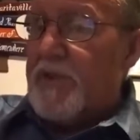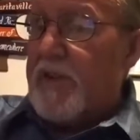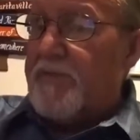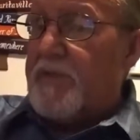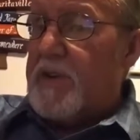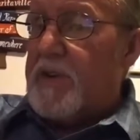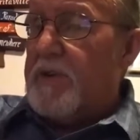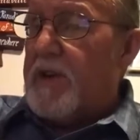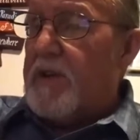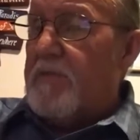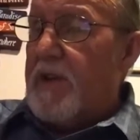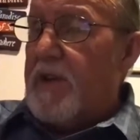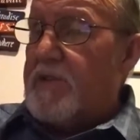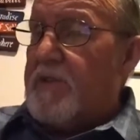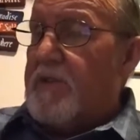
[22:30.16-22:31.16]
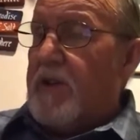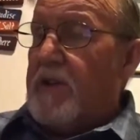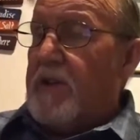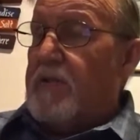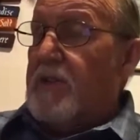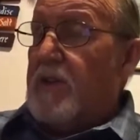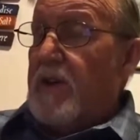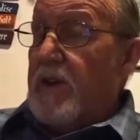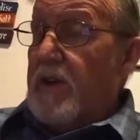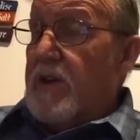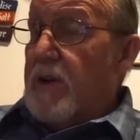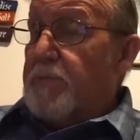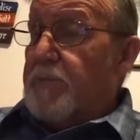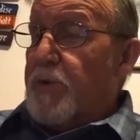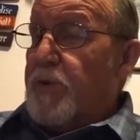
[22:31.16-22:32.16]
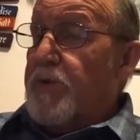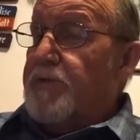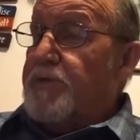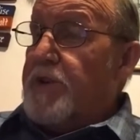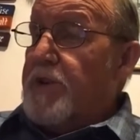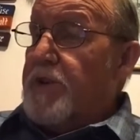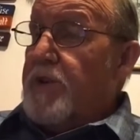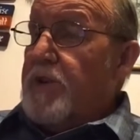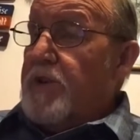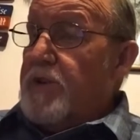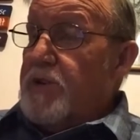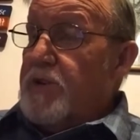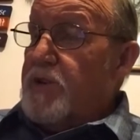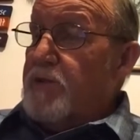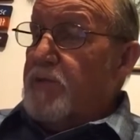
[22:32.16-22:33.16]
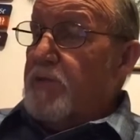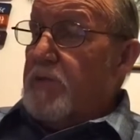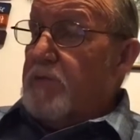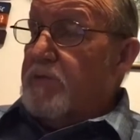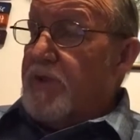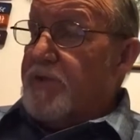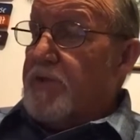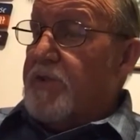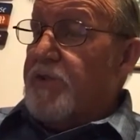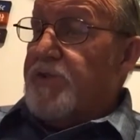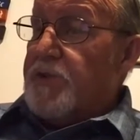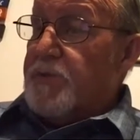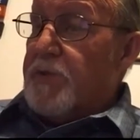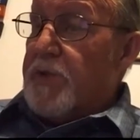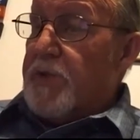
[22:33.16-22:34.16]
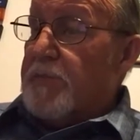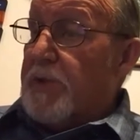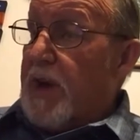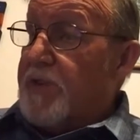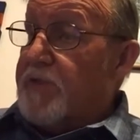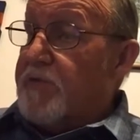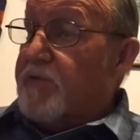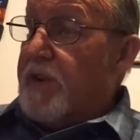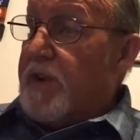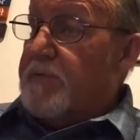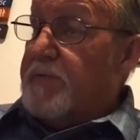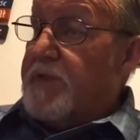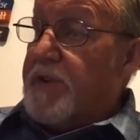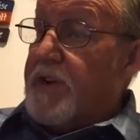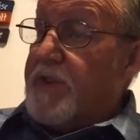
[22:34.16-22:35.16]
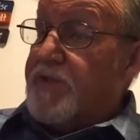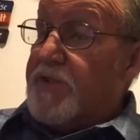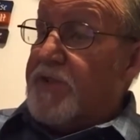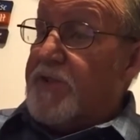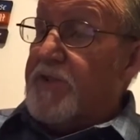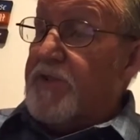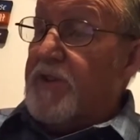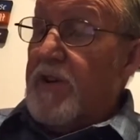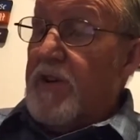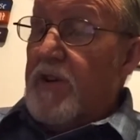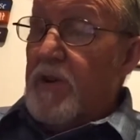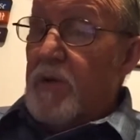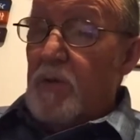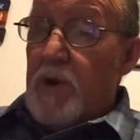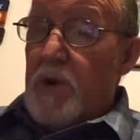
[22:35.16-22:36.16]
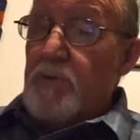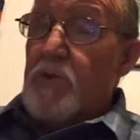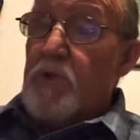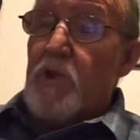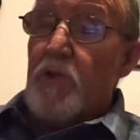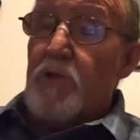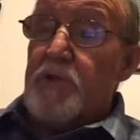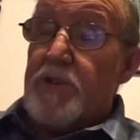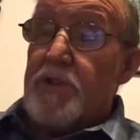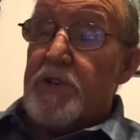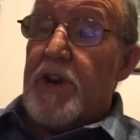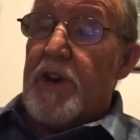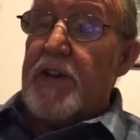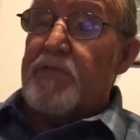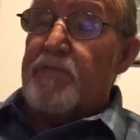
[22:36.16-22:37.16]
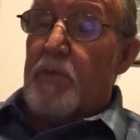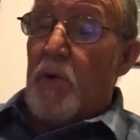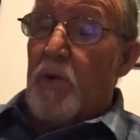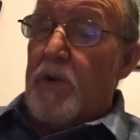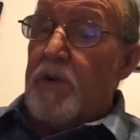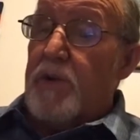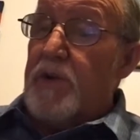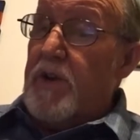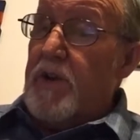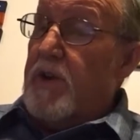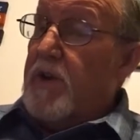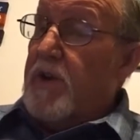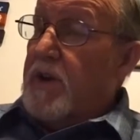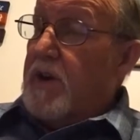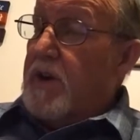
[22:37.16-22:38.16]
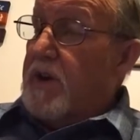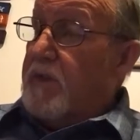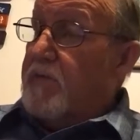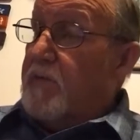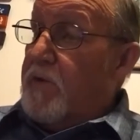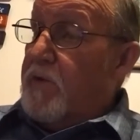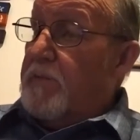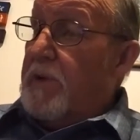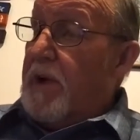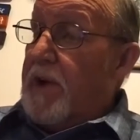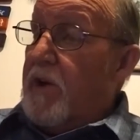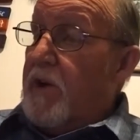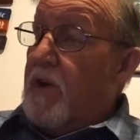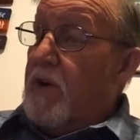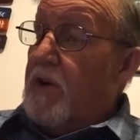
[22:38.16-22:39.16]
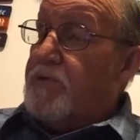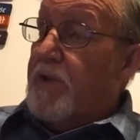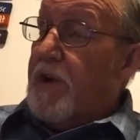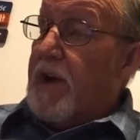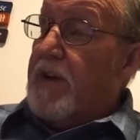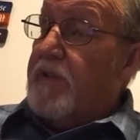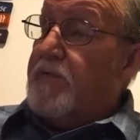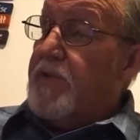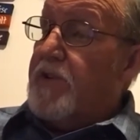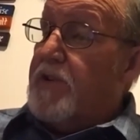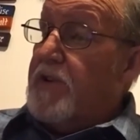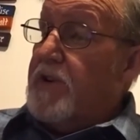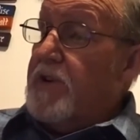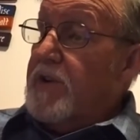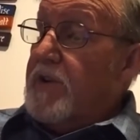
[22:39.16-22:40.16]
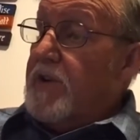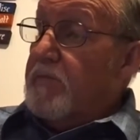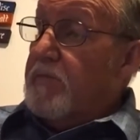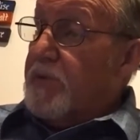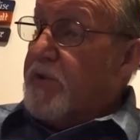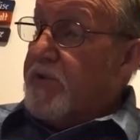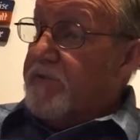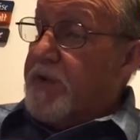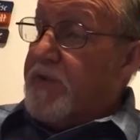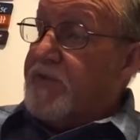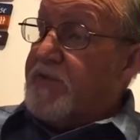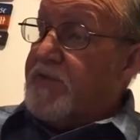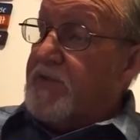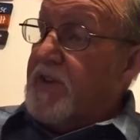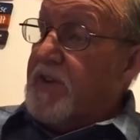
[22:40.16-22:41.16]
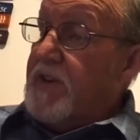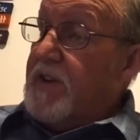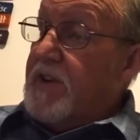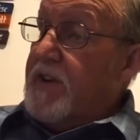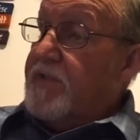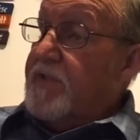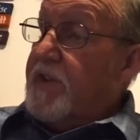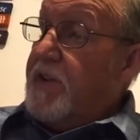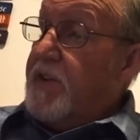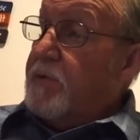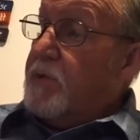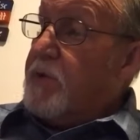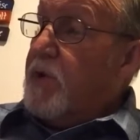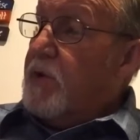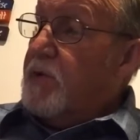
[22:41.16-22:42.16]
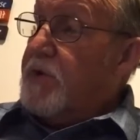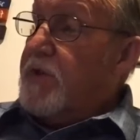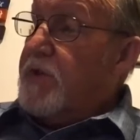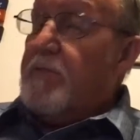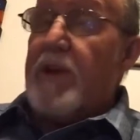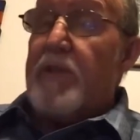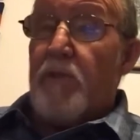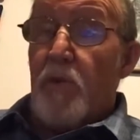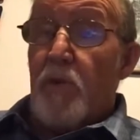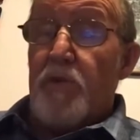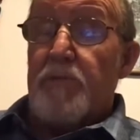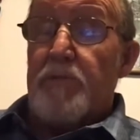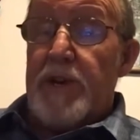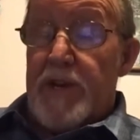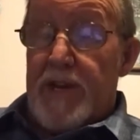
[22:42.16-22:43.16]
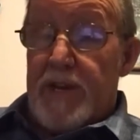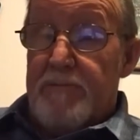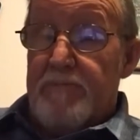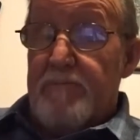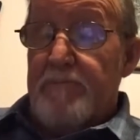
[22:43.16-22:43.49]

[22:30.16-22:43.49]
Safety Committee met and approved two resolutions with positive recommendations. One will go to tonight's board for the Pine Hall Drive improvements, and the other will go to the May 4th meeting.